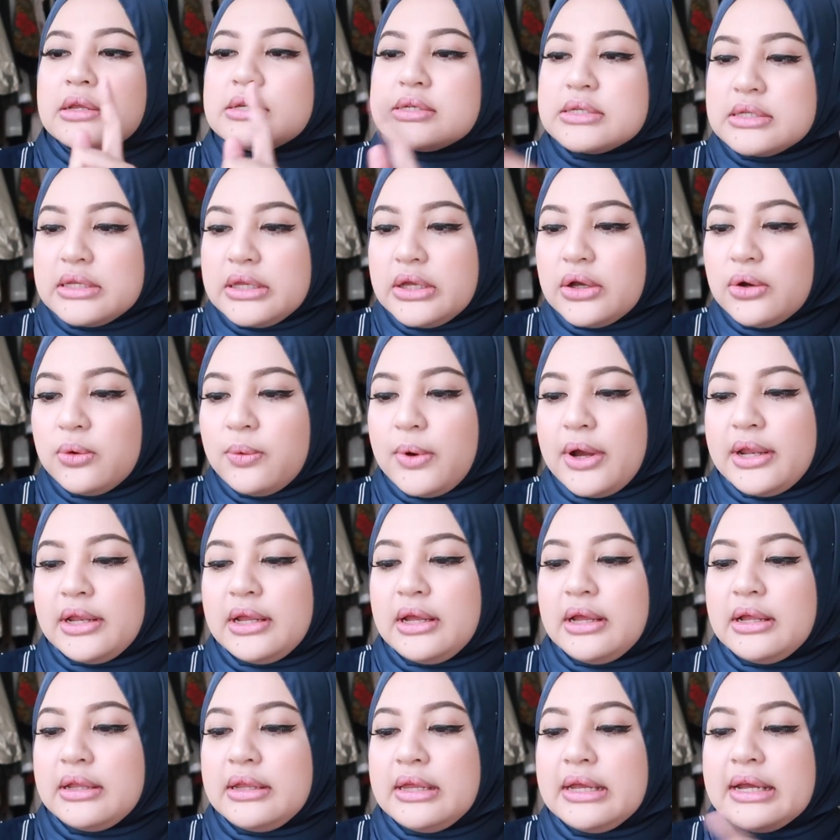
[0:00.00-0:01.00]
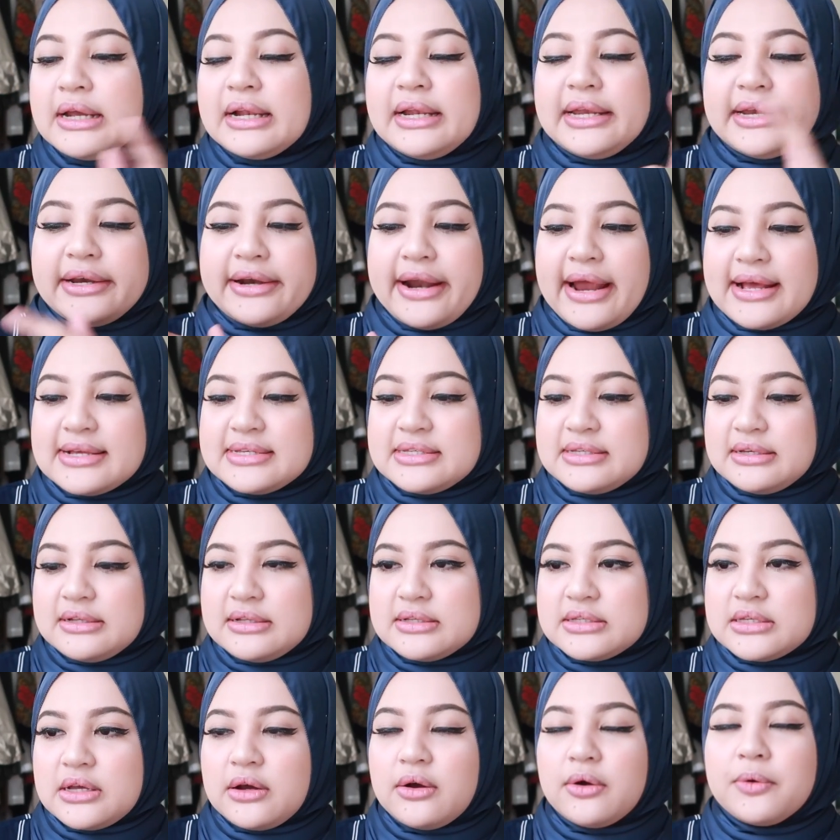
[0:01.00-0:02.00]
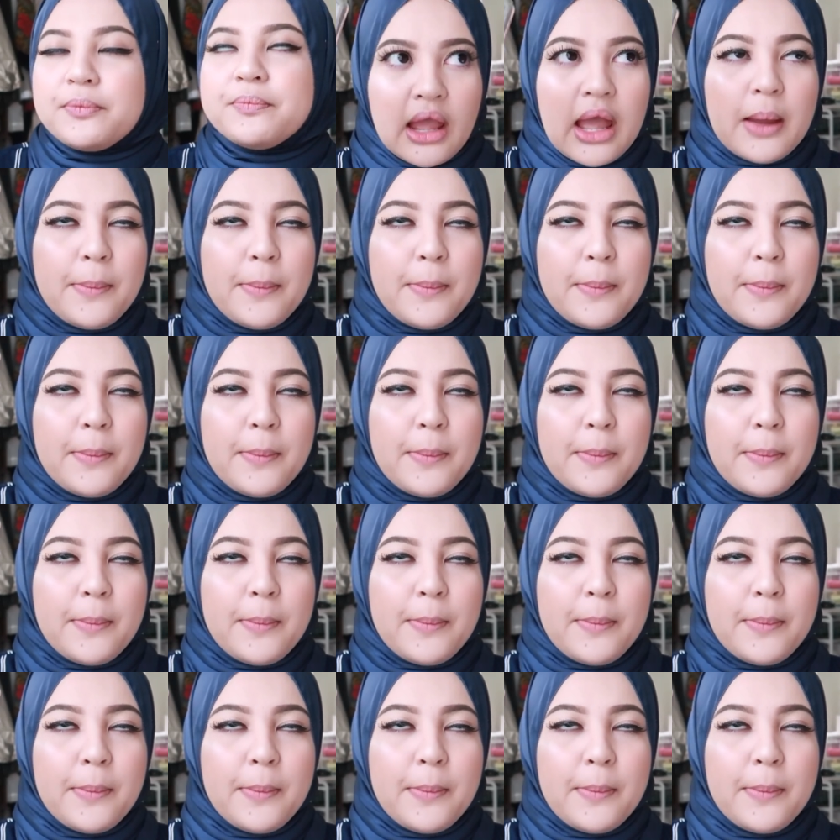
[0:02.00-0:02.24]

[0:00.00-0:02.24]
This new one ni clear essence tau.